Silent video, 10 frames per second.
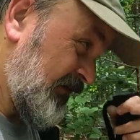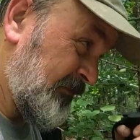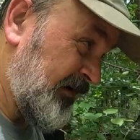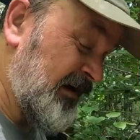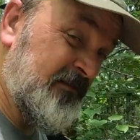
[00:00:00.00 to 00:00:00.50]

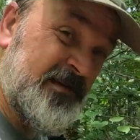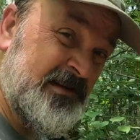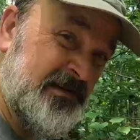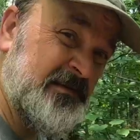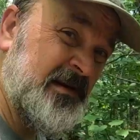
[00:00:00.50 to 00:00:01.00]
dripping off. It's
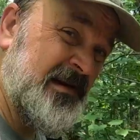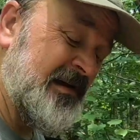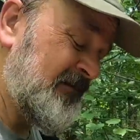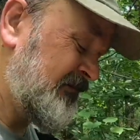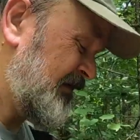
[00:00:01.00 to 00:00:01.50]

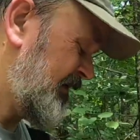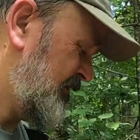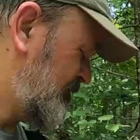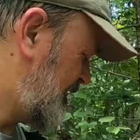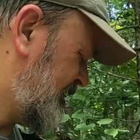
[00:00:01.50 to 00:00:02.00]
very
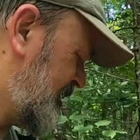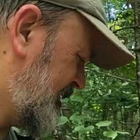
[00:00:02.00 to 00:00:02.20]
humid.